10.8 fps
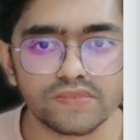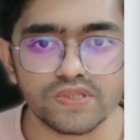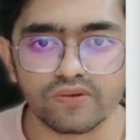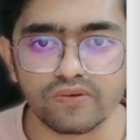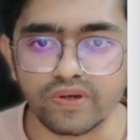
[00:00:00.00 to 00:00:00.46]

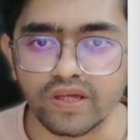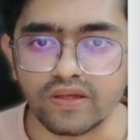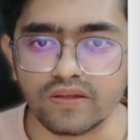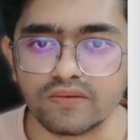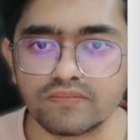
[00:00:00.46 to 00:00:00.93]
Okay,
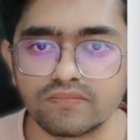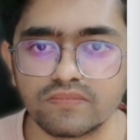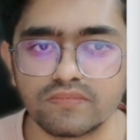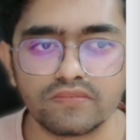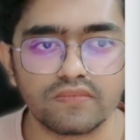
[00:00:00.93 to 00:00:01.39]

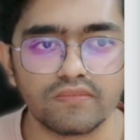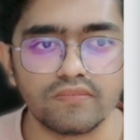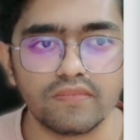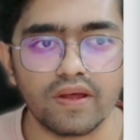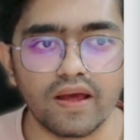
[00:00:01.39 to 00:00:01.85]

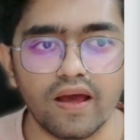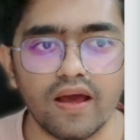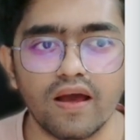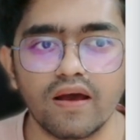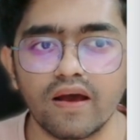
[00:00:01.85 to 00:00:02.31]

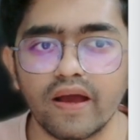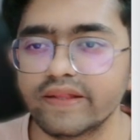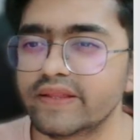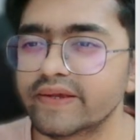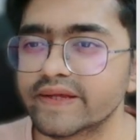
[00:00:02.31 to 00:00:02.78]
I
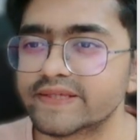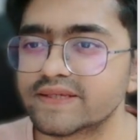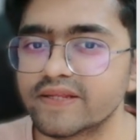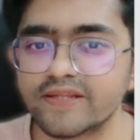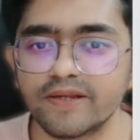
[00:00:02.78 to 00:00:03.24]
think it's a
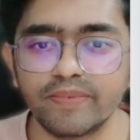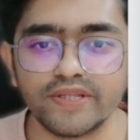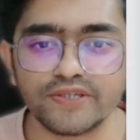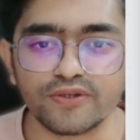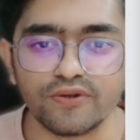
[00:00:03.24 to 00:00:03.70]
little
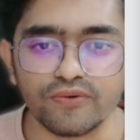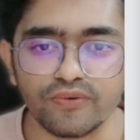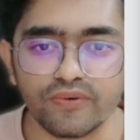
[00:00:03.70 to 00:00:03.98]
bit slow.